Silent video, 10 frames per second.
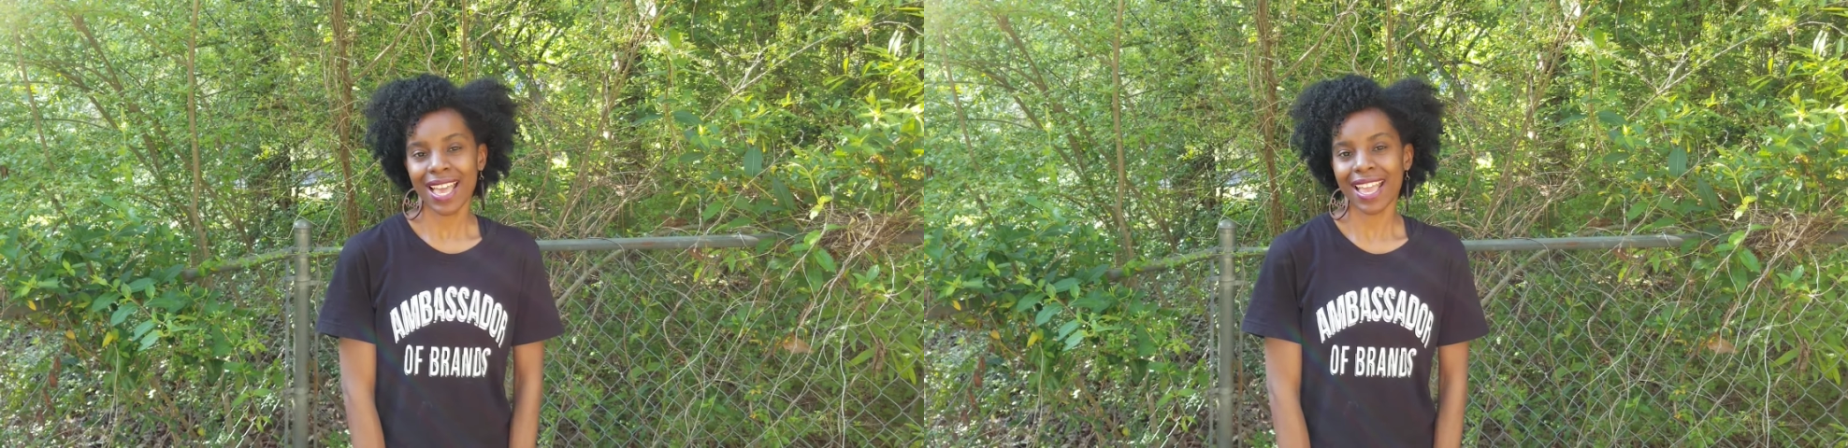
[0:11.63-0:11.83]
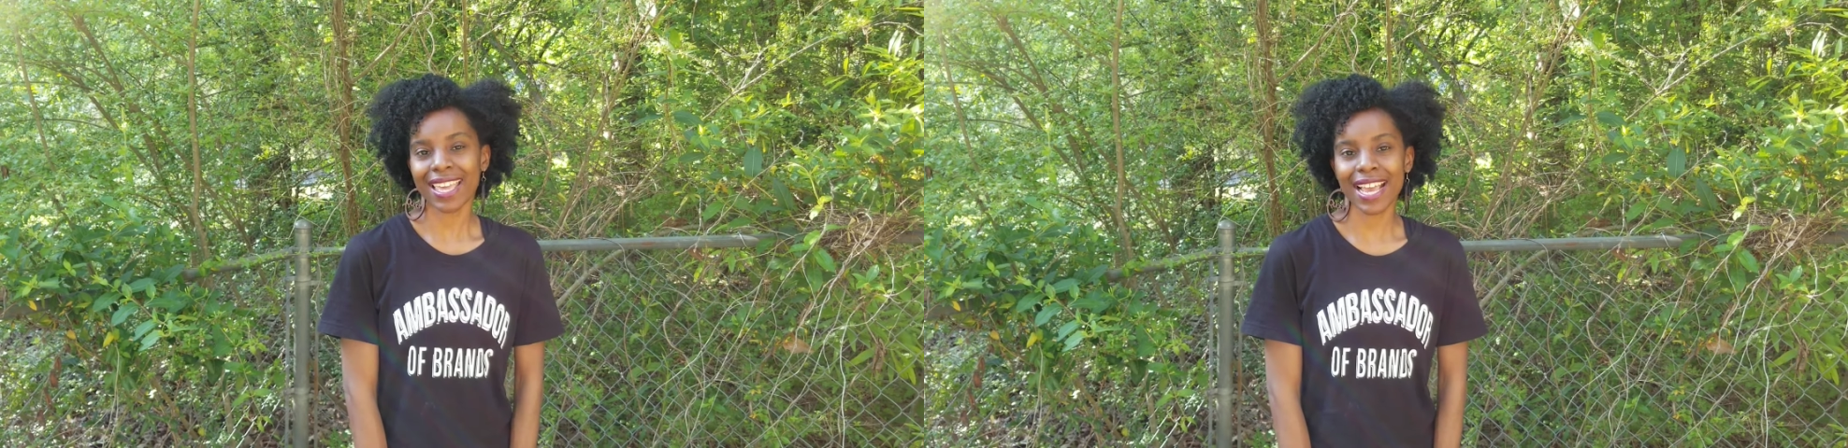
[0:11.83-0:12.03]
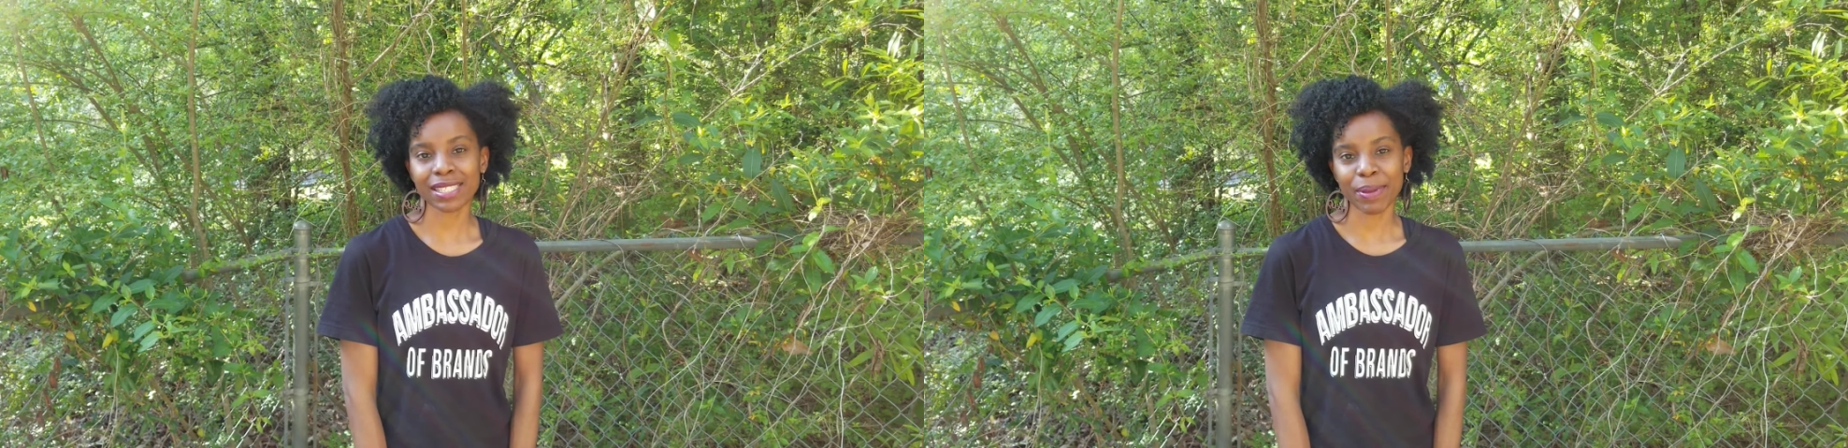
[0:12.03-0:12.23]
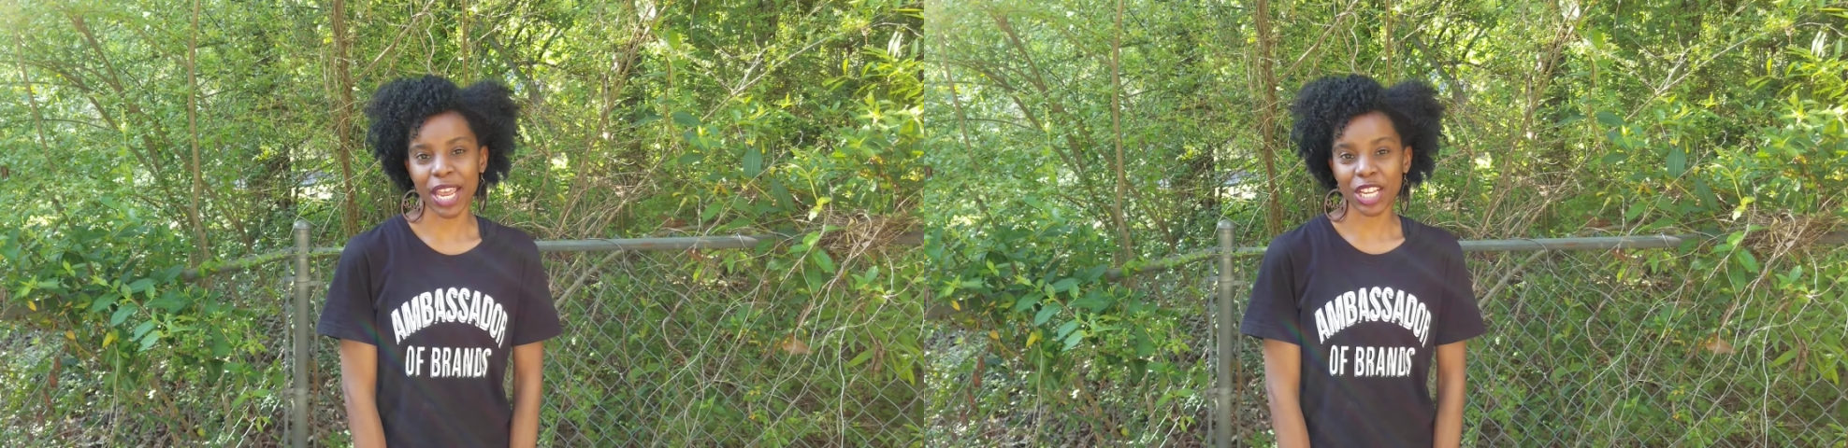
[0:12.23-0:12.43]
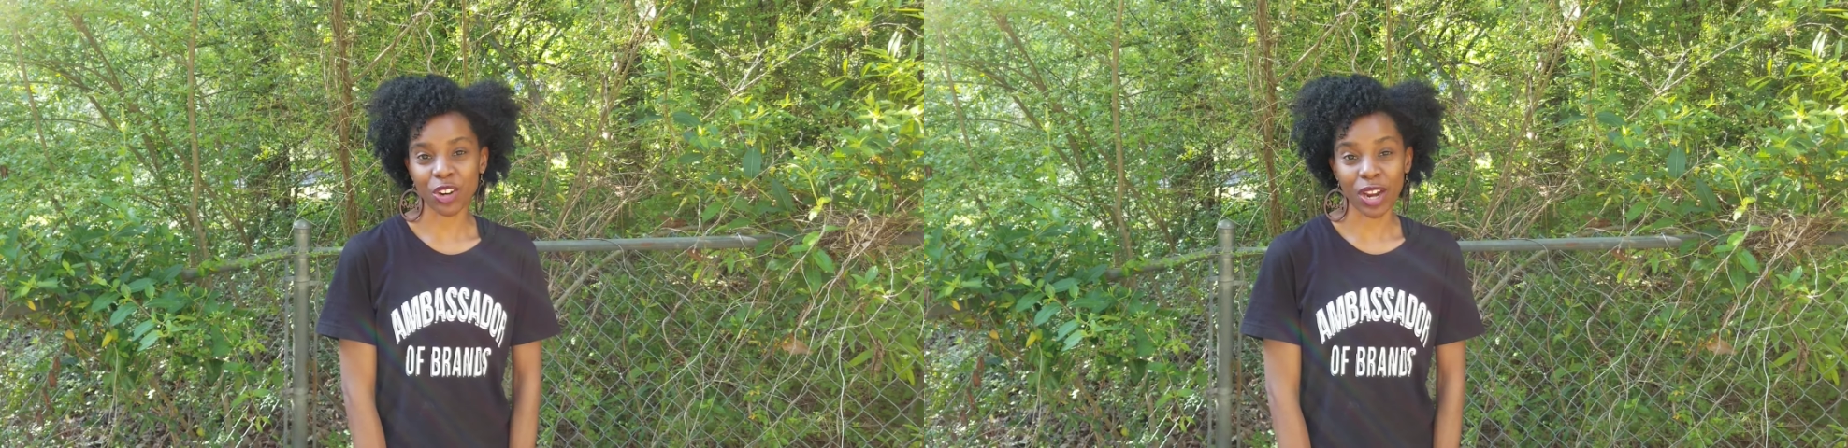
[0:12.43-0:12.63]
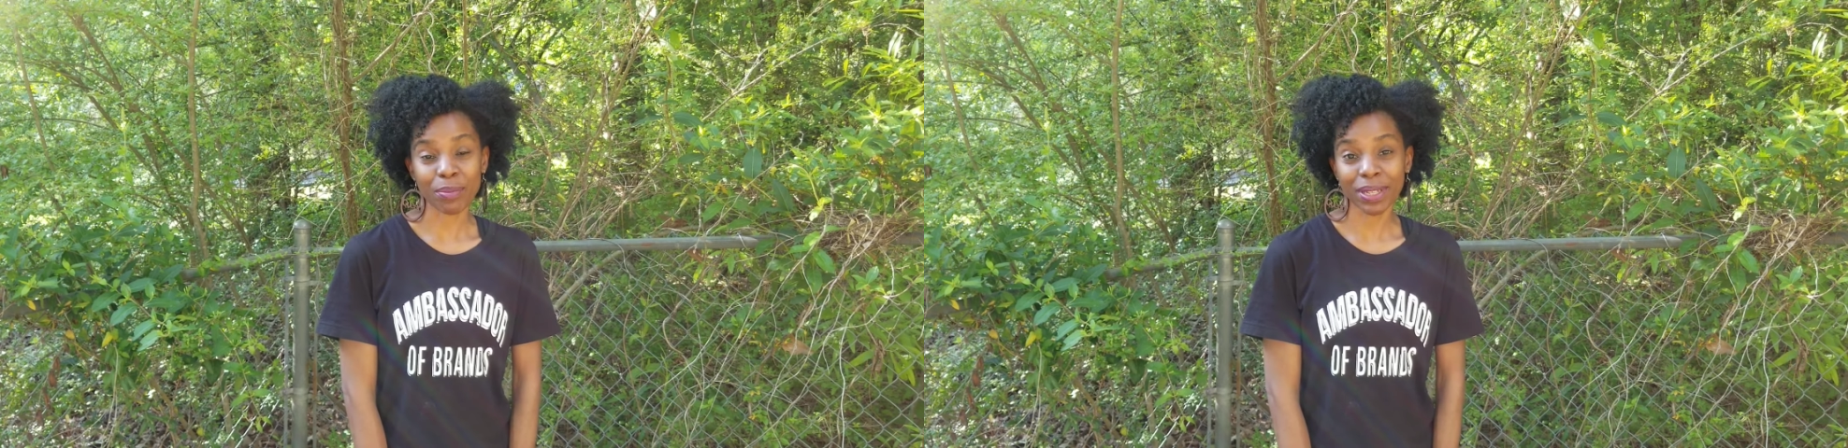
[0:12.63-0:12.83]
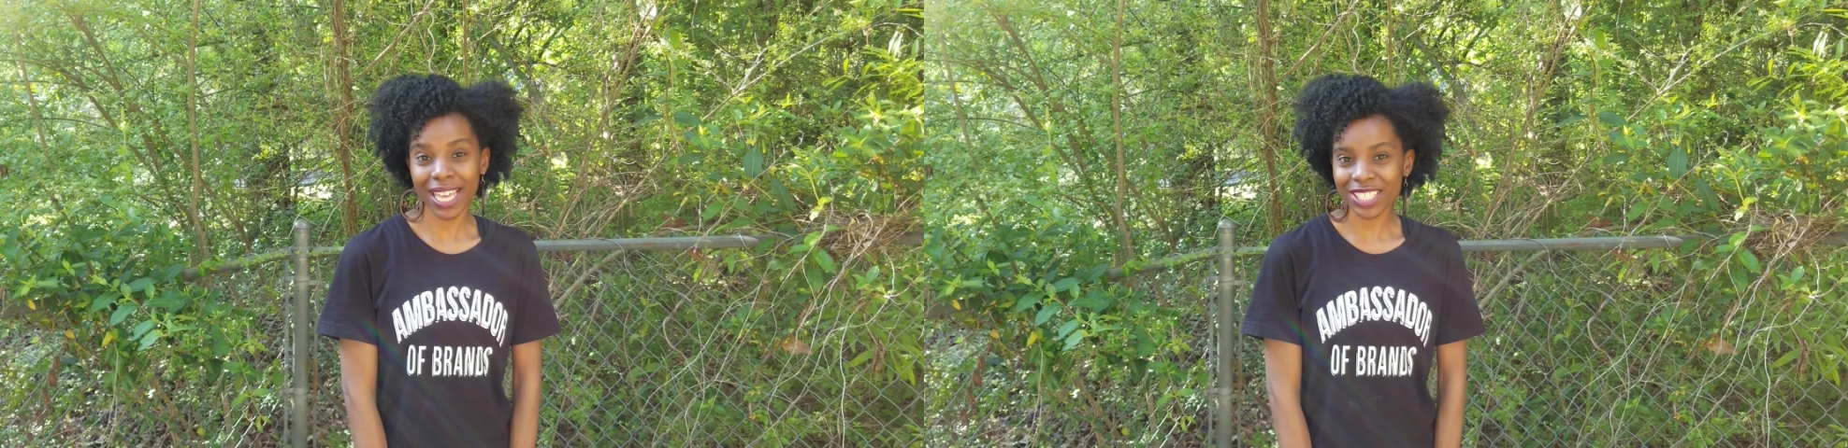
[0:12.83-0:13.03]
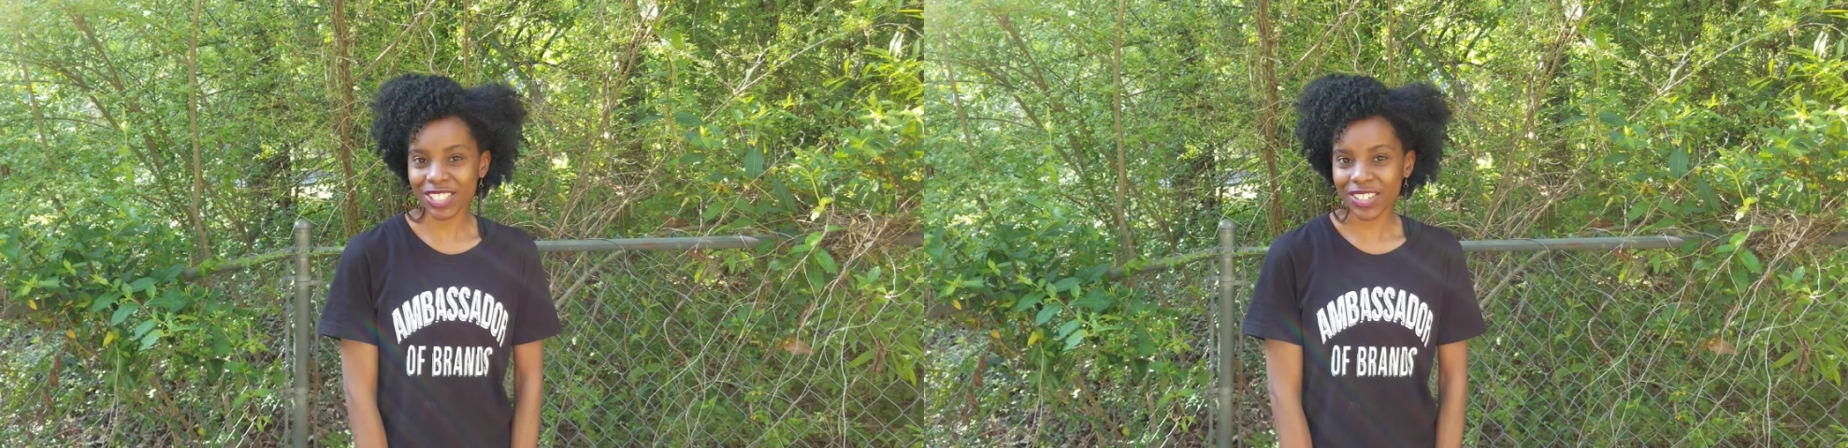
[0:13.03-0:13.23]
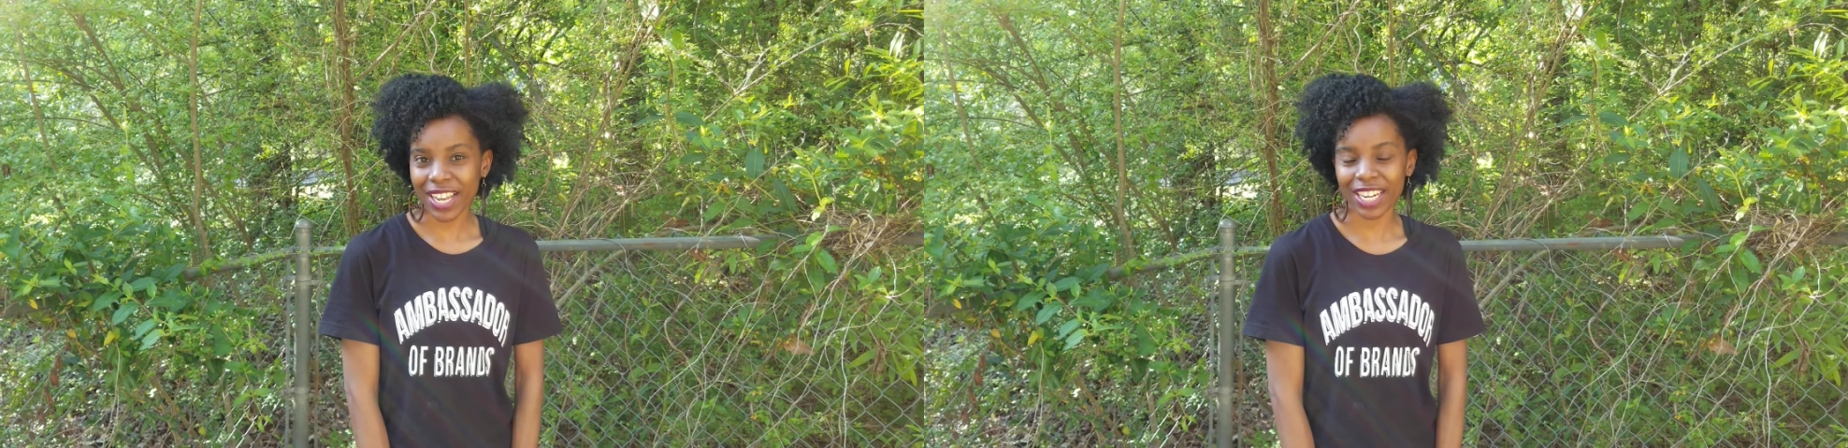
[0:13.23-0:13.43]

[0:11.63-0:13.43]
It has been a great pleasure